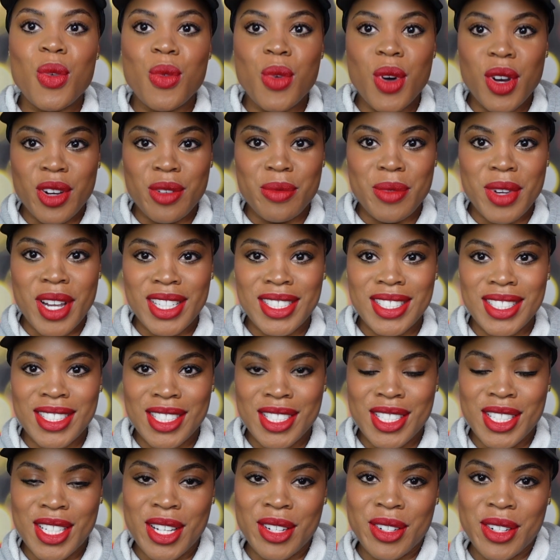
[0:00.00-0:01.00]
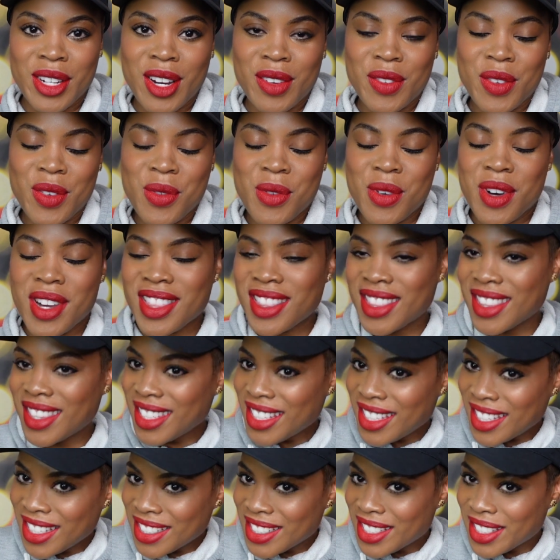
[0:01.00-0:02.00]
Welcome back to the channel, everyone.
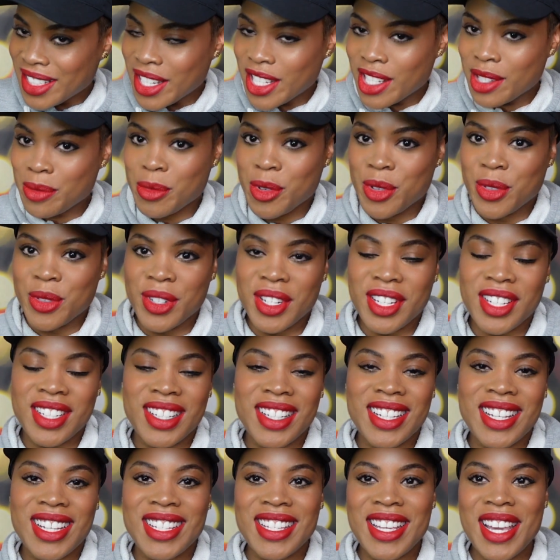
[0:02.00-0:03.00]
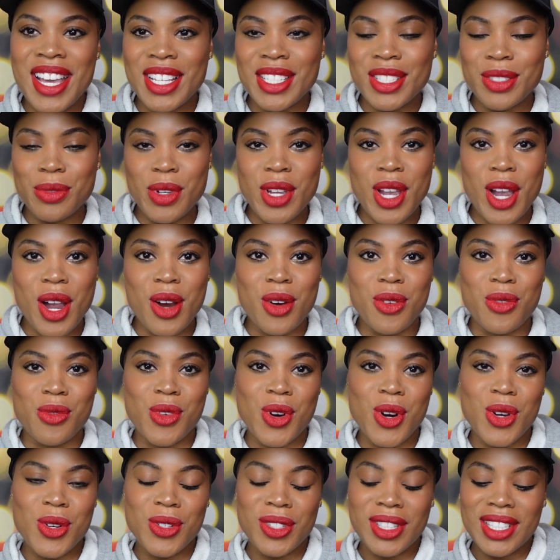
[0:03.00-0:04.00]
The Santa Maria, and yes, we are
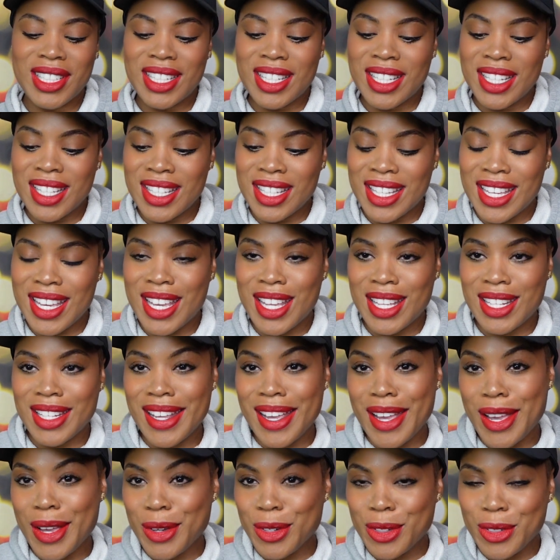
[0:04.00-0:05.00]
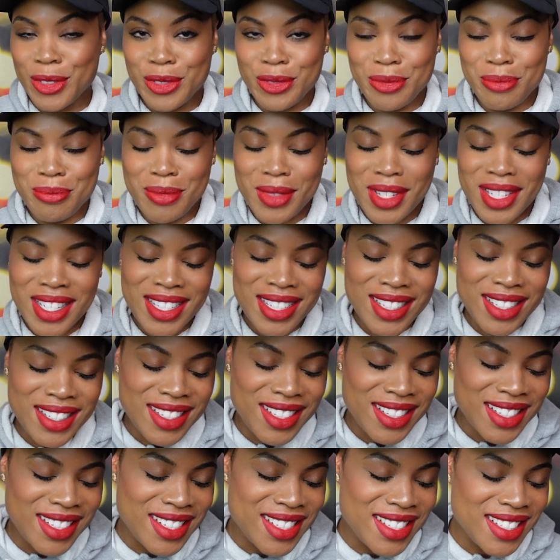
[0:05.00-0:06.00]
rolling in
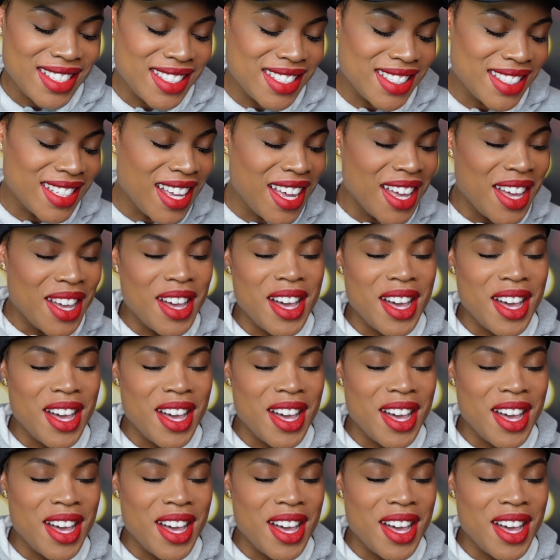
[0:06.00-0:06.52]
Elfmas.